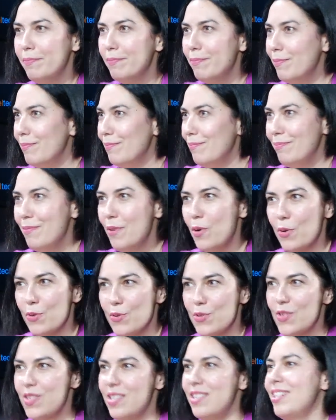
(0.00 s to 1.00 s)

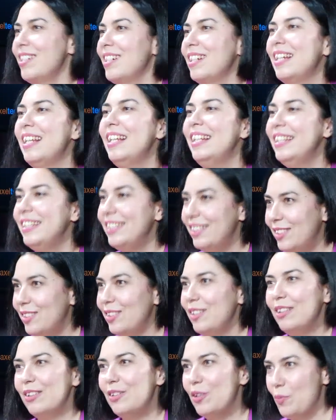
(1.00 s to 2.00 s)
most
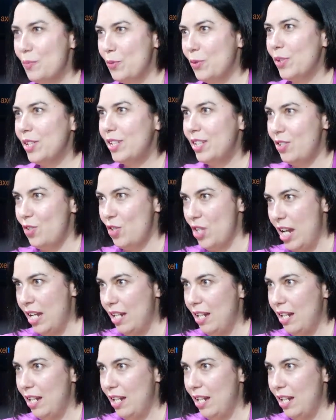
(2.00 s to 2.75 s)
little community channel.